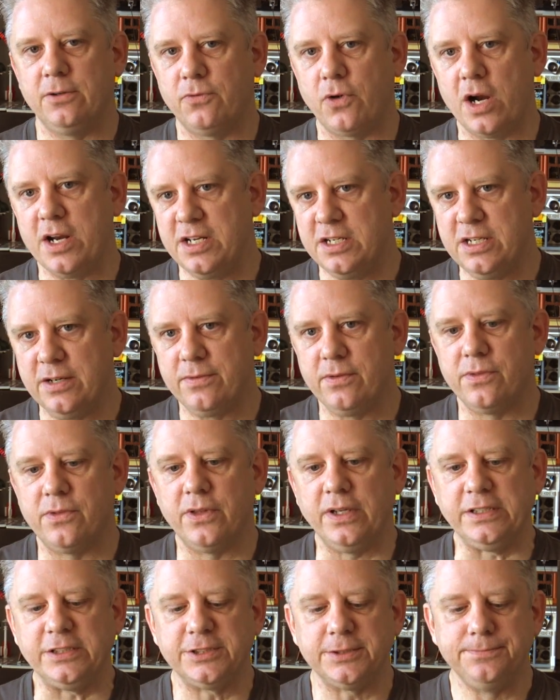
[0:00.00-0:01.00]
a variety of different
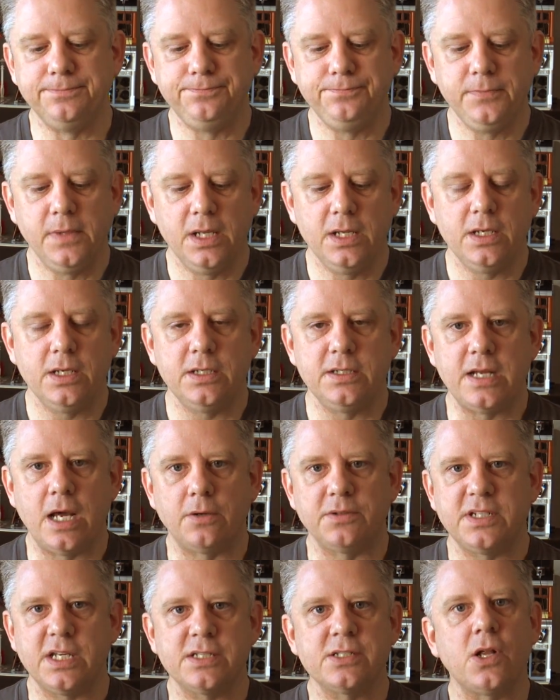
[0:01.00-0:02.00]
things.
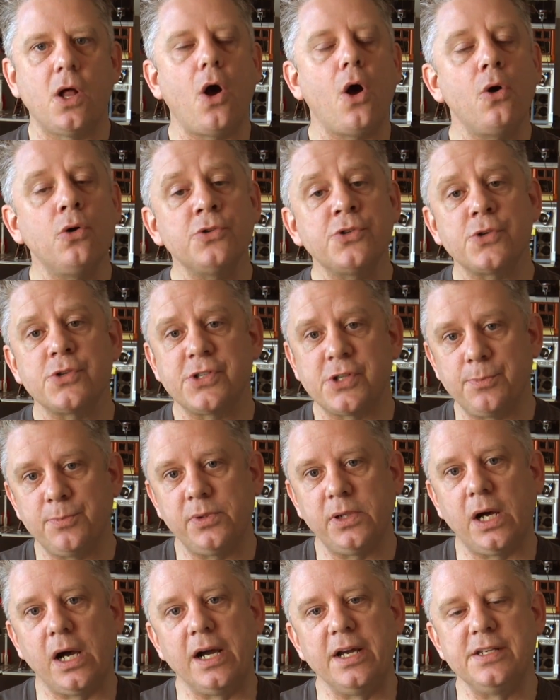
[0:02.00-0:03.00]
Now, Tesla also
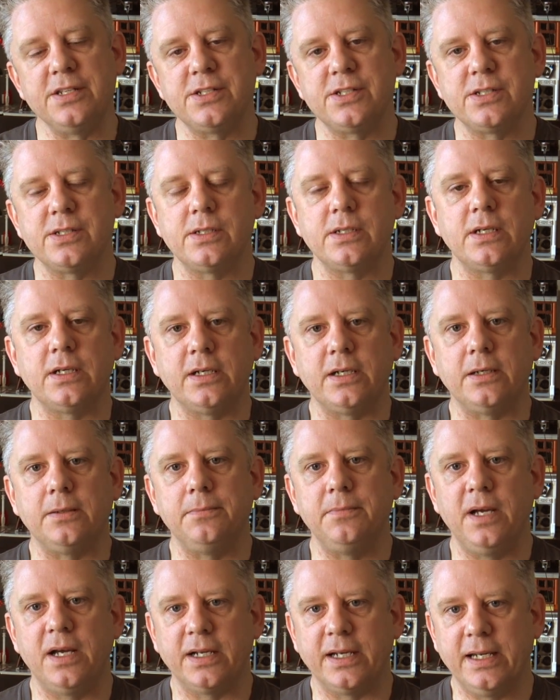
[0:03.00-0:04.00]
supplies
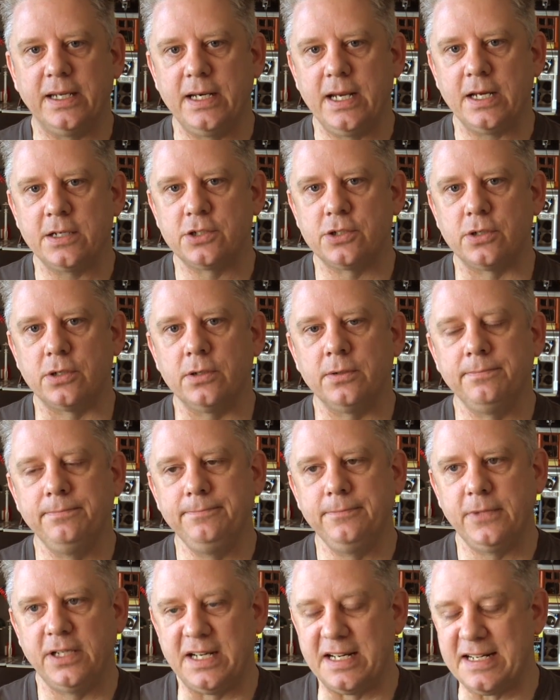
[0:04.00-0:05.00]
a connector, an